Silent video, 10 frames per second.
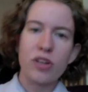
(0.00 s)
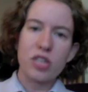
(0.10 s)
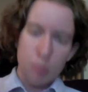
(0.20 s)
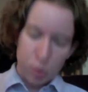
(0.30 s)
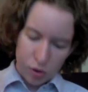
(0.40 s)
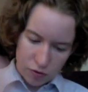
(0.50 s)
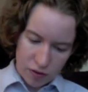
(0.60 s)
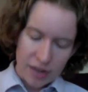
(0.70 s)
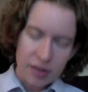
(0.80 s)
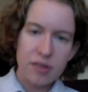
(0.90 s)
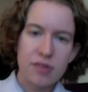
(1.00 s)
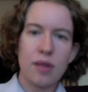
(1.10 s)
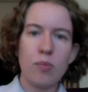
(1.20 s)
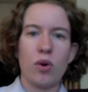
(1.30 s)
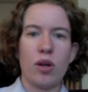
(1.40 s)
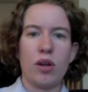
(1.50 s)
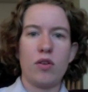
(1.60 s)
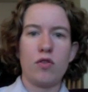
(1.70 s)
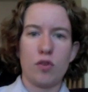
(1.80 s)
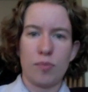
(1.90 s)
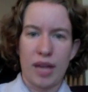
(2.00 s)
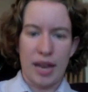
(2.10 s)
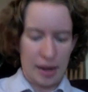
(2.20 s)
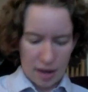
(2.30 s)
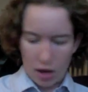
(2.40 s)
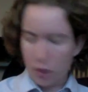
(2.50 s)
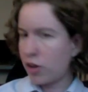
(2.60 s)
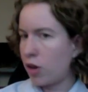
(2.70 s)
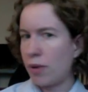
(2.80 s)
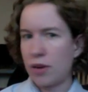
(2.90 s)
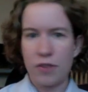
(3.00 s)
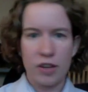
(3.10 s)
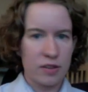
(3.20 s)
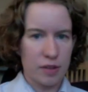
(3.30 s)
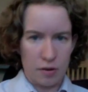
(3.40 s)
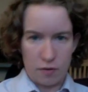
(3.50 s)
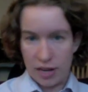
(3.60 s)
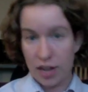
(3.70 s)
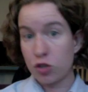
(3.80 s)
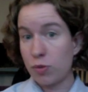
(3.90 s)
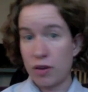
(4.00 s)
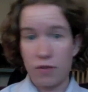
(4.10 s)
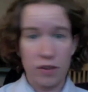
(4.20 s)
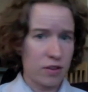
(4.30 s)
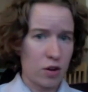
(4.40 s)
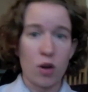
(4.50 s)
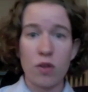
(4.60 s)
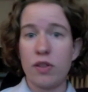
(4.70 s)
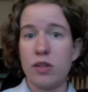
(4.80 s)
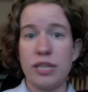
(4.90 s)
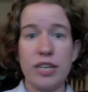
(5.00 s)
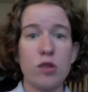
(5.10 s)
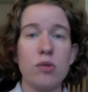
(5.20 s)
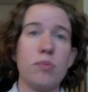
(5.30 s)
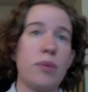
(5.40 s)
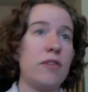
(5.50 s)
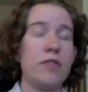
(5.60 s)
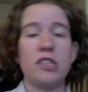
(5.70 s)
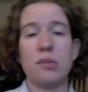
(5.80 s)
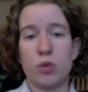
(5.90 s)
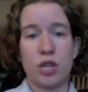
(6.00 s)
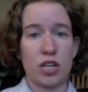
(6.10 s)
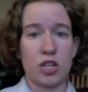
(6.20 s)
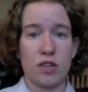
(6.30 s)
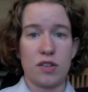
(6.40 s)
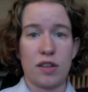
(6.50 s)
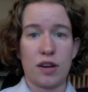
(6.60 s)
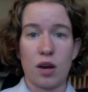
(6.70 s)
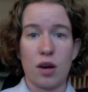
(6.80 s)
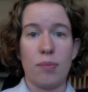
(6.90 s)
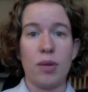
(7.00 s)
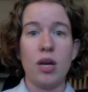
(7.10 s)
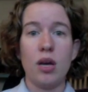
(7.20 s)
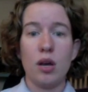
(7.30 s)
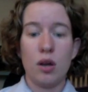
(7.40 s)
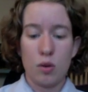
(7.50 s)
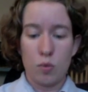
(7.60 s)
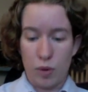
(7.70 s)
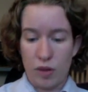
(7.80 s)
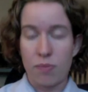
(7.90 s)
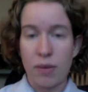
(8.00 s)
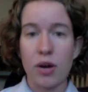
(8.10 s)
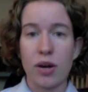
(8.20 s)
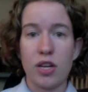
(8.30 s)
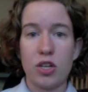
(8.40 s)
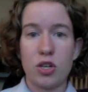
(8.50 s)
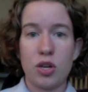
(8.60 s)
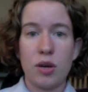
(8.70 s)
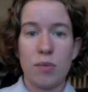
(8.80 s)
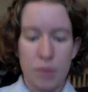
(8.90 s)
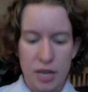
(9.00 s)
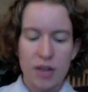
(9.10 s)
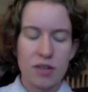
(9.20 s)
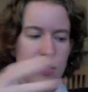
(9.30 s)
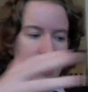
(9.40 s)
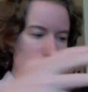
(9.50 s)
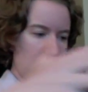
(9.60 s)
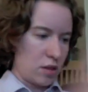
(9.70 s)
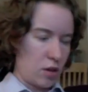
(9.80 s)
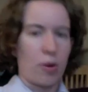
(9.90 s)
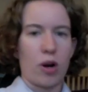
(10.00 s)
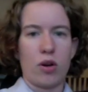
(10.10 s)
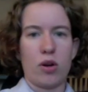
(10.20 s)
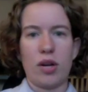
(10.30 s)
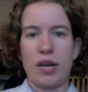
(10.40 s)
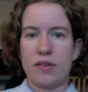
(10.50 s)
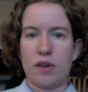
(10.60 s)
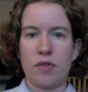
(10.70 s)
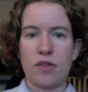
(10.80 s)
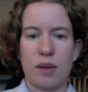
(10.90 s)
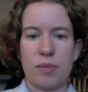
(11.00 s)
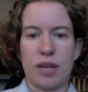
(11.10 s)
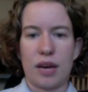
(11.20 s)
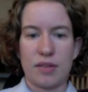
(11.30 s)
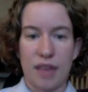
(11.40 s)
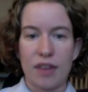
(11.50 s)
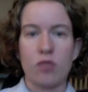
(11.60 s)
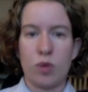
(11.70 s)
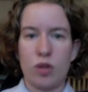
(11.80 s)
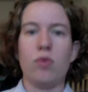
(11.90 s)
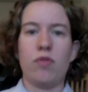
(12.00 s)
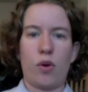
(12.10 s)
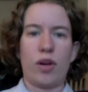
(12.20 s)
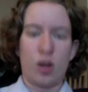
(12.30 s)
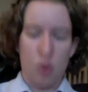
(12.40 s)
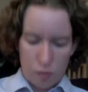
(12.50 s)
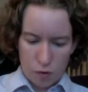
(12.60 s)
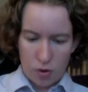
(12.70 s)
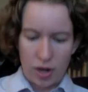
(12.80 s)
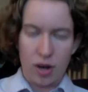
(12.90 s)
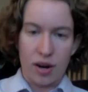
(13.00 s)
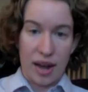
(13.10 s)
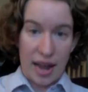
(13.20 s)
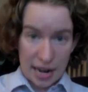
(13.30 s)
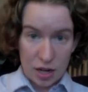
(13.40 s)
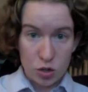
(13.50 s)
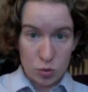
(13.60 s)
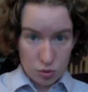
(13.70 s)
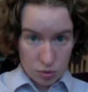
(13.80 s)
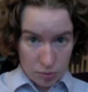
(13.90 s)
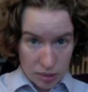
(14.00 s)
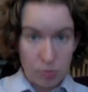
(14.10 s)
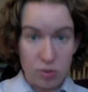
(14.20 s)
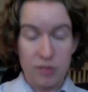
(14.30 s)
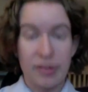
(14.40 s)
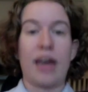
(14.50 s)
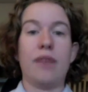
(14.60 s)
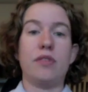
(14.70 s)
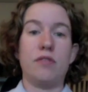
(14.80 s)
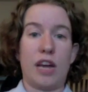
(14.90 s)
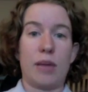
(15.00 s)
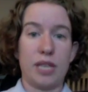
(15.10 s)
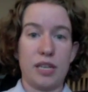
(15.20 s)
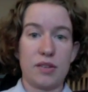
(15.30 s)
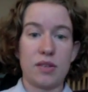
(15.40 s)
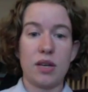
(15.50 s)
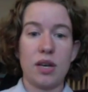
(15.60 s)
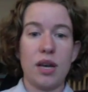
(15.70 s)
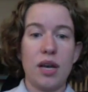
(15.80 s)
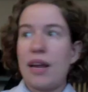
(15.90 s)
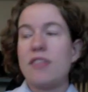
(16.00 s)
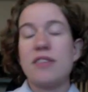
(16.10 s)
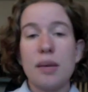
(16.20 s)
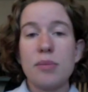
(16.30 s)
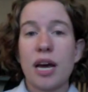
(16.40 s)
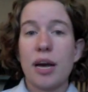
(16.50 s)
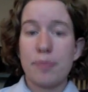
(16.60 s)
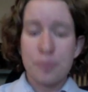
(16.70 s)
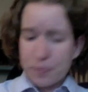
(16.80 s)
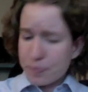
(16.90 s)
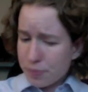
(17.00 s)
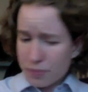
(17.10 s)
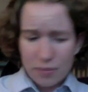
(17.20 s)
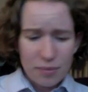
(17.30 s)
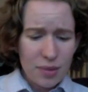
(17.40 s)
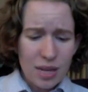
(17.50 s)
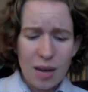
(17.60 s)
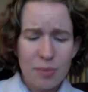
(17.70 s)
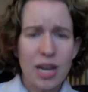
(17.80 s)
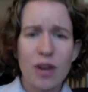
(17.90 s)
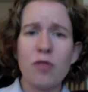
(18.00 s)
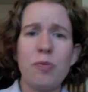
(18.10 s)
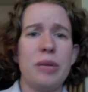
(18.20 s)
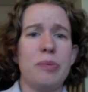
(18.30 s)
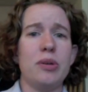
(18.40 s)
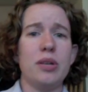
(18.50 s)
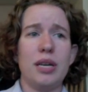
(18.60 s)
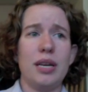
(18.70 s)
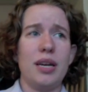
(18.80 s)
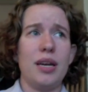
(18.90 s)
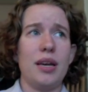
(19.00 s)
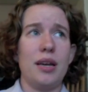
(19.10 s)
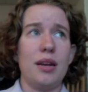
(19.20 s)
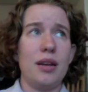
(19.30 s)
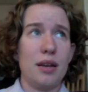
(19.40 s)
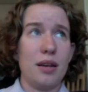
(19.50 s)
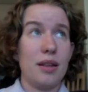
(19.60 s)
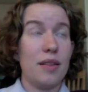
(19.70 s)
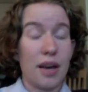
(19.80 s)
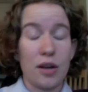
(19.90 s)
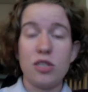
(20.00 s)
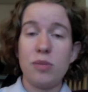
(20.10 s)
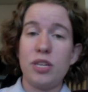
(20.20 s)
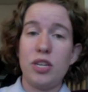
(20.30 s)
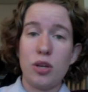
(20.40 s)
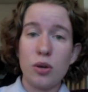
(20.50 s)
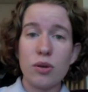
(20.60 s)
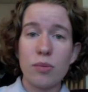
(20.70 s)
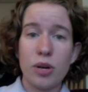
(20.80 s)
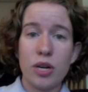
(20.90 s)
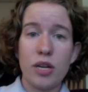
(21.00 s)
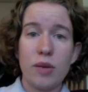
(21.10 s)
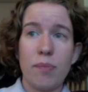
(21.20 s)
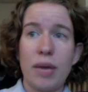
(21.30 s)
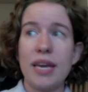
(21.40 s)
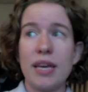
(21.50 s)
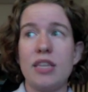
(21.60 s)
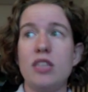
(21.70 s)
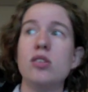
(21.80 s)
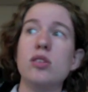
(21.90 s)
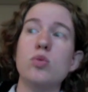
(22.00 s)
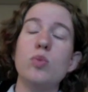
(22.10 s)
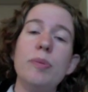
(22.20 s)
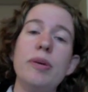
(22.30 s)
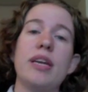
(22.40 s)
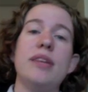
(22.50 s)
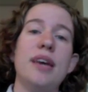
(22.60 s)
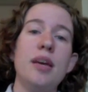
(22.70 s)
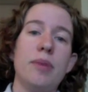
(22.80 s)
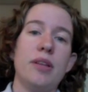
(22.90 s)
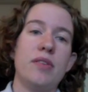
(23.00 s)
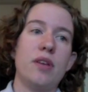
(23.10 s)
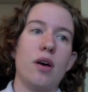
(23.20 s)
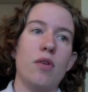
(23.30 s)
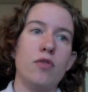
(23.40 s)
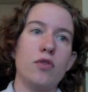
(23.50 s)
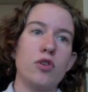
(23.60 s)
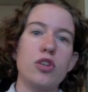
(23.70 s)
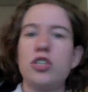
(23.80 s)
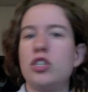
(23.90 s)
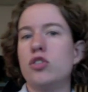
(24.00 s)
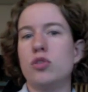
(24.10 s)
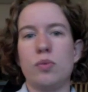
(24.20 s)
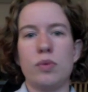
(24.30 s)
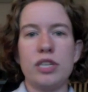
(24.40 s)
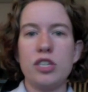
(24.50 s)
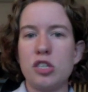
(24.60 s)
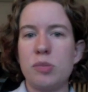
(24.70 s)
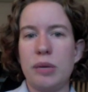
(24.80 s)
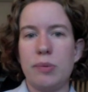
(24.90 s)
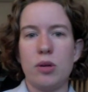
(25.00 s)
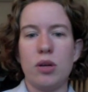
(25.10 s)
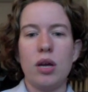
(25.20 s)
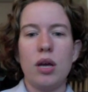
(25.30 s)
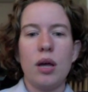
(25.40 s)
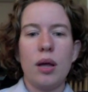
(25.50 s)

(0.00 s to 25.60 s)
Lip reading: want to prevent someone from getting healthcare benefits and financial benefits and all the legal benefits and protections that come with marriage because their partner is of the same sex. That is what you are voting on. You are voting on actual people's lives and families. And at the same time, I'm tired of people in the LGBTQ community making these sweeping indictments of Christians or religious people.